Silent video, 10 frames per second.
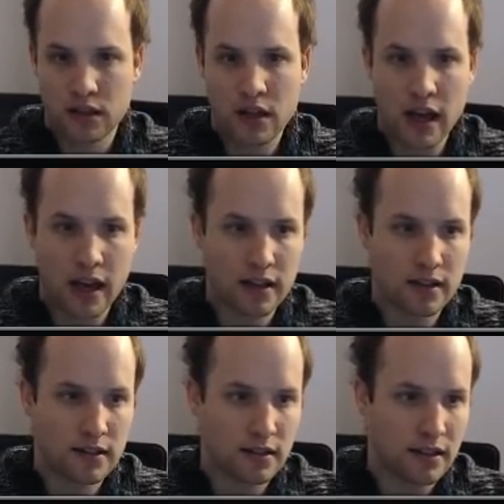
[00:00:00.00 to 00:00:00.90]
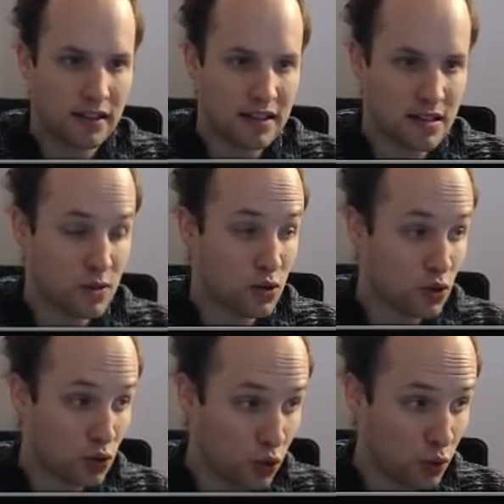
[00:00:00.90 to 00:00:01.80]
And this is
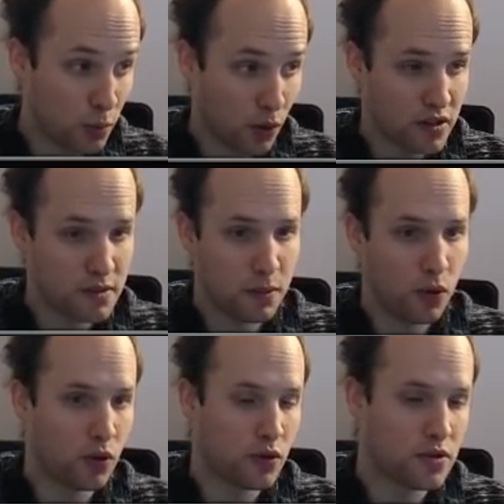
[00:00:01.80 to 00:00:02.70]
two boards poker,